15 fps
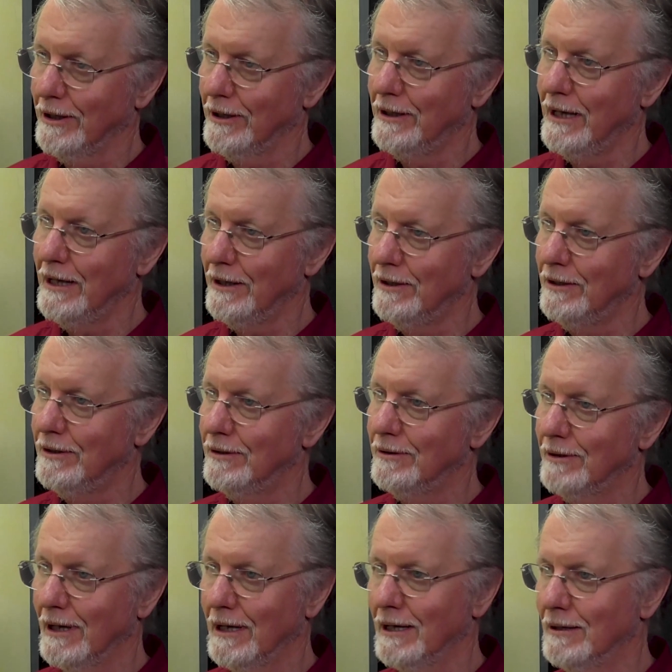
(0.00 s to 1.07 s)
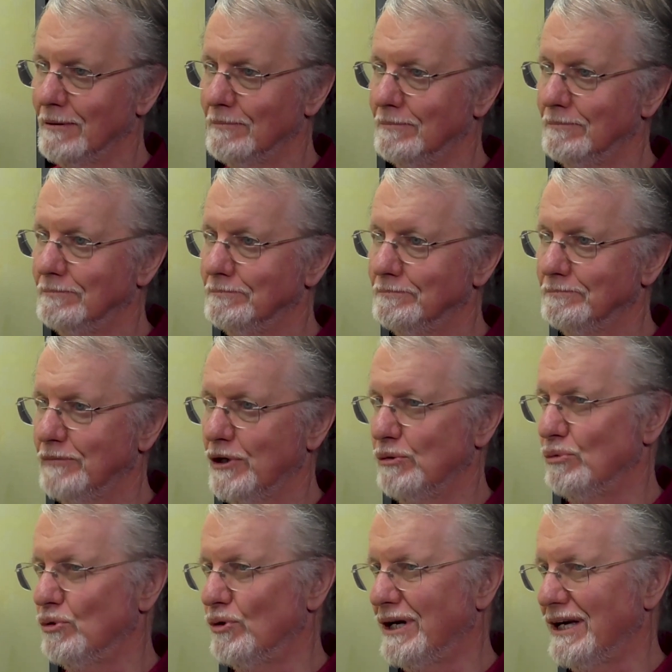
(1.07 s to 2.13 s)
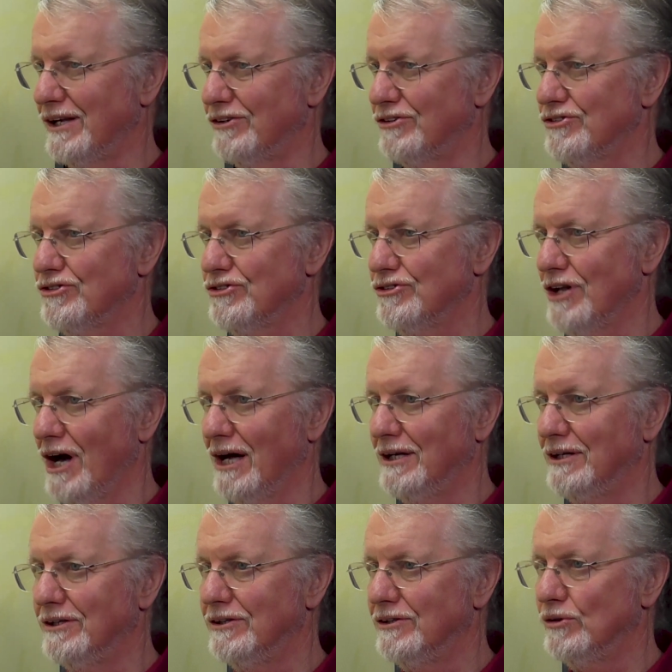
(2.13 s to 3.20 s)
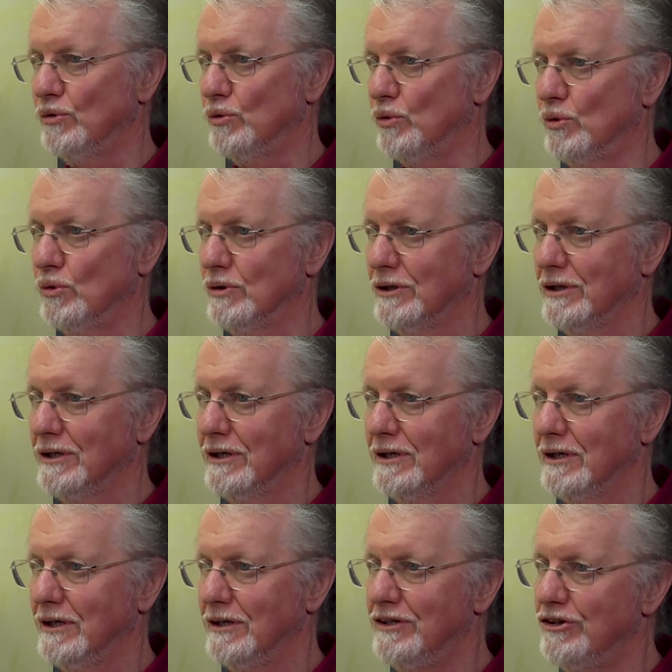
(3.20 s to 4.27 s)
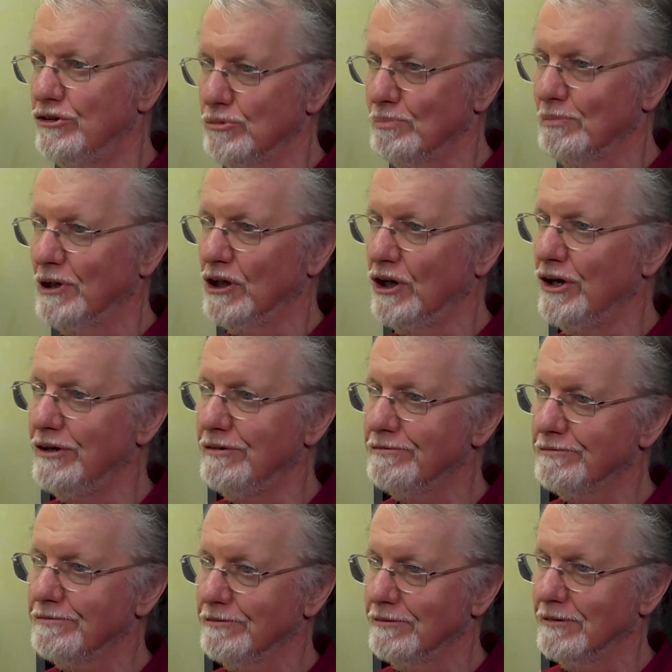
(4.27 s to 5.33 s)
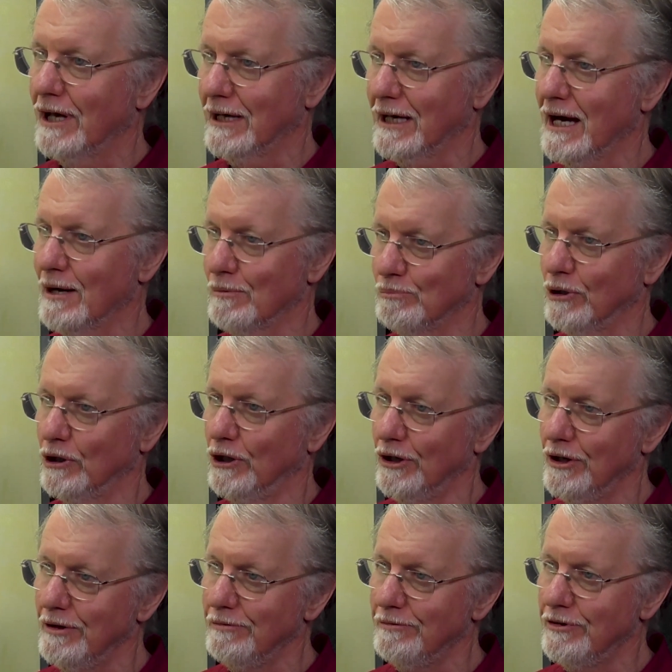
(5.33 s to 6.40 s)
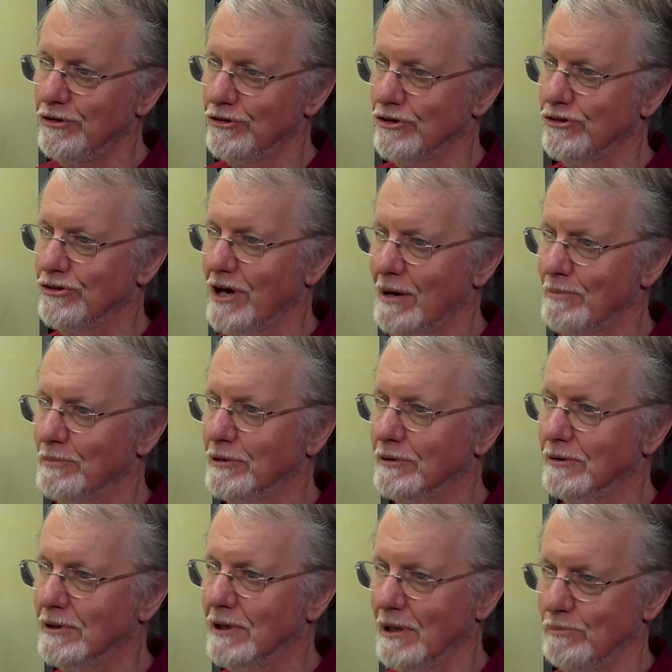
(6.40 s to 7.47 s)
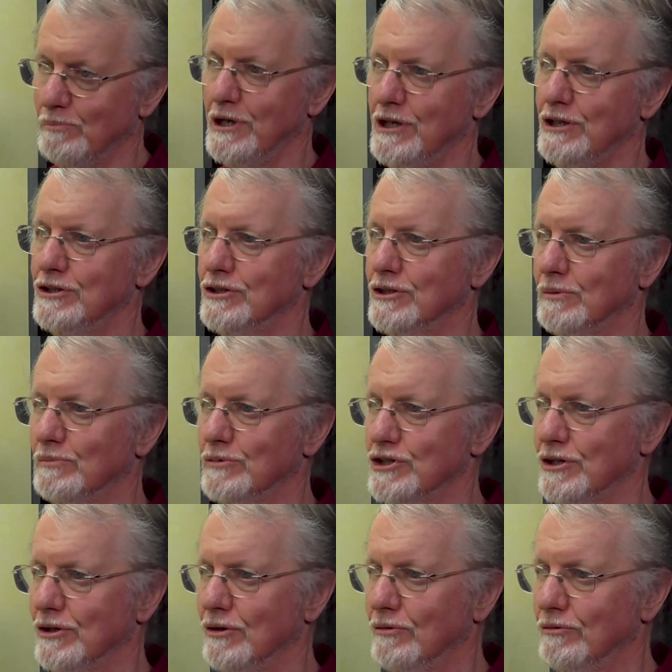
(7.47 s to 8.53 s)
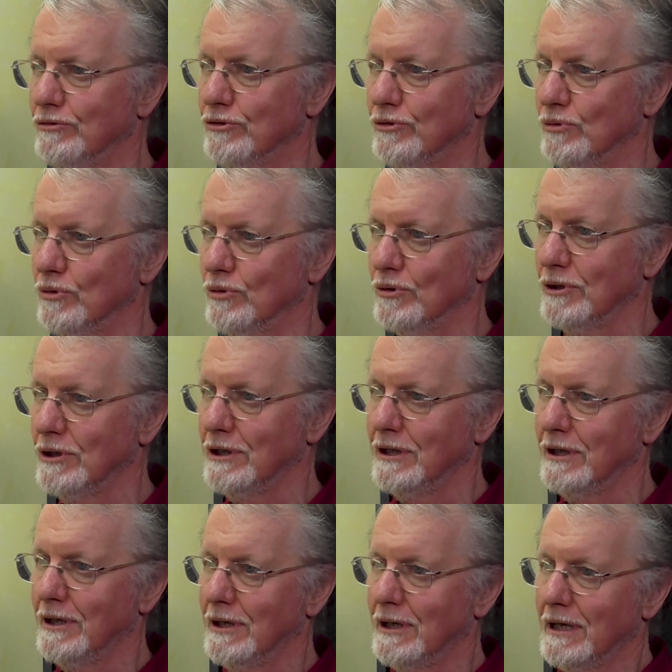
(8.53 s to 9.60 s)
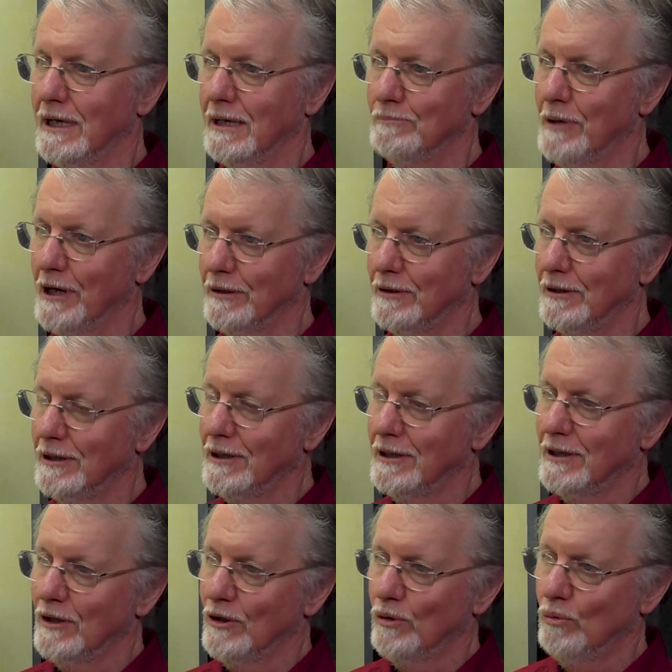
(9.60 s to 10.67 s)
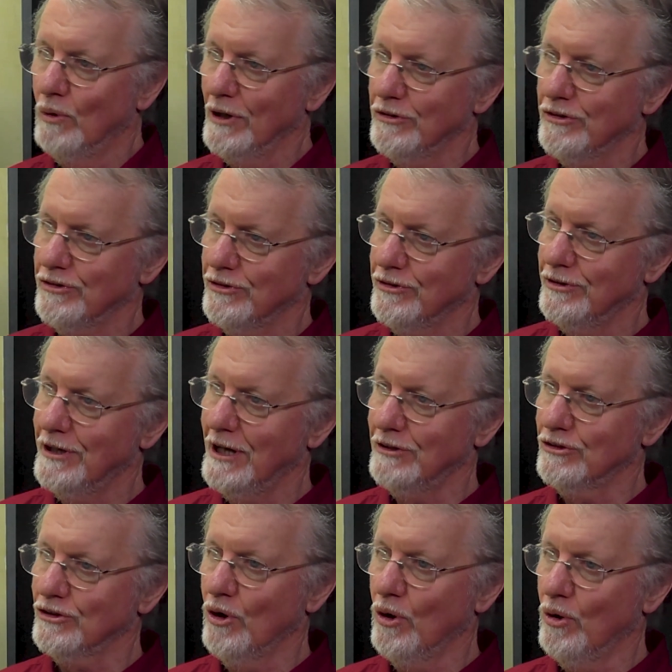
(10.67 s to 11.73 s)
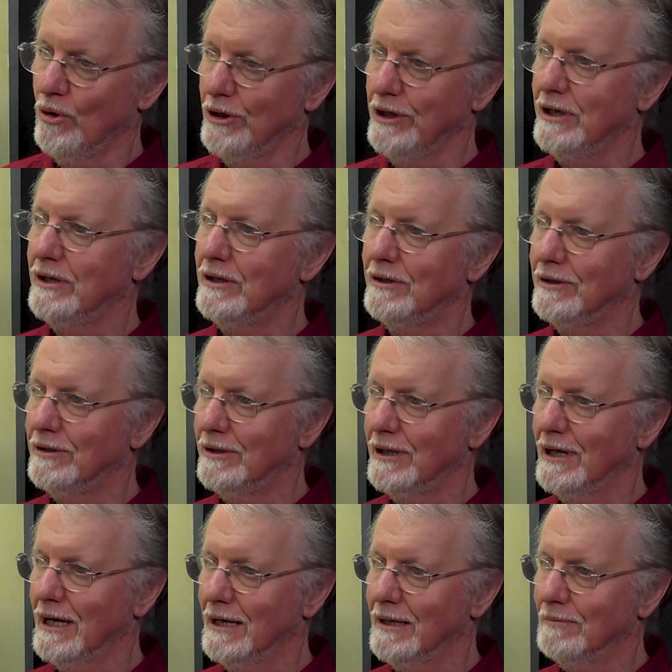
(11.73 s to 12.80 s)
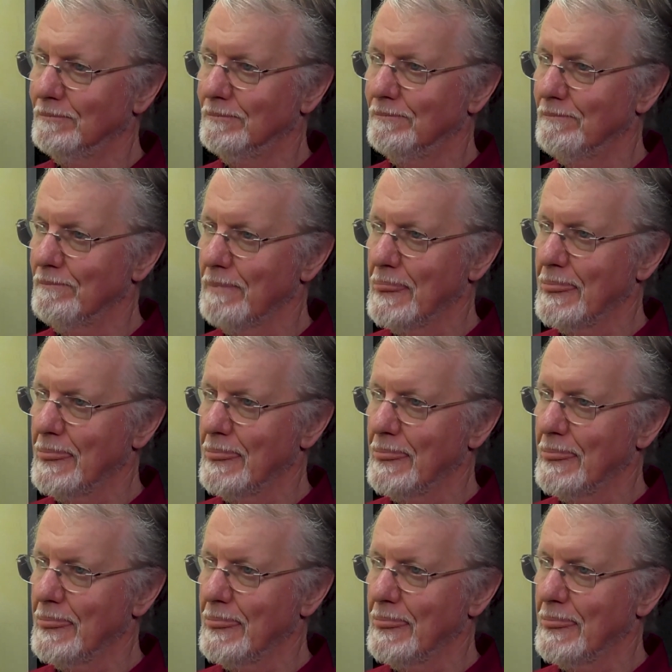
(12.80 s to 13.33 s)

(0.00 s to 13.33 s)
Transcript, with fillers: and then um, people get stunned or mm. disbelief. Yeah. They can't believe this has yeah. happened. They yeah. pinch themselves or. Mm. But once that's gone in, and um,